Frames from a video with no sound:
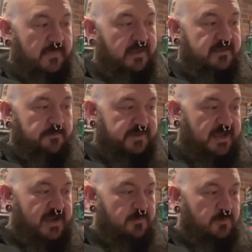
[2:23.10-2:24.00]
The
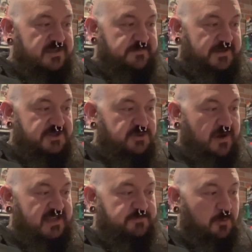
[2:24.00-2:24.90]
Blind Woodsman
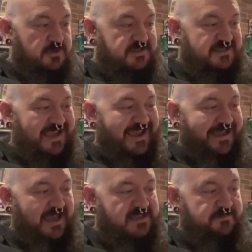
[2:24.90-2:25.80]
transports Snake
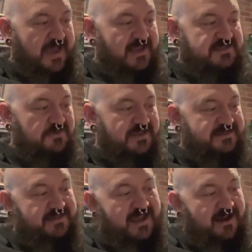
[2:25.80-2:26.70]
Eyes back to his
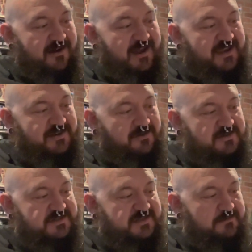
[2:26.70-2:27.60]
lair and
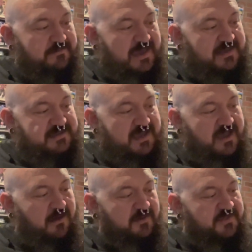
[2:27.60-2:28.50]
nurses him back to
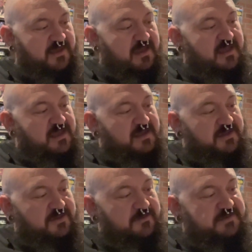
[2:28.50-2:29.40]
health
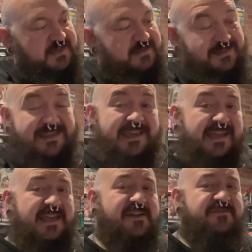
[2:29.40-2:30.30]
using
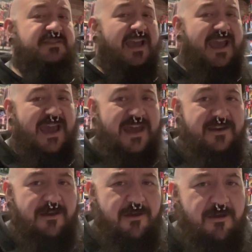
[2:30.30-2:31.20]
leaves
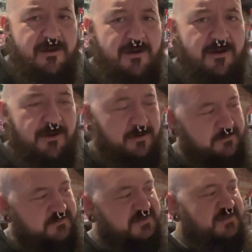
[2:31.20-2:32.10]
and
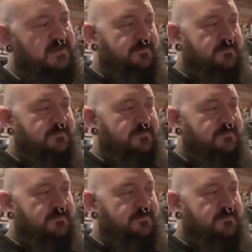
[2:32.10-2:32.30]
herbs.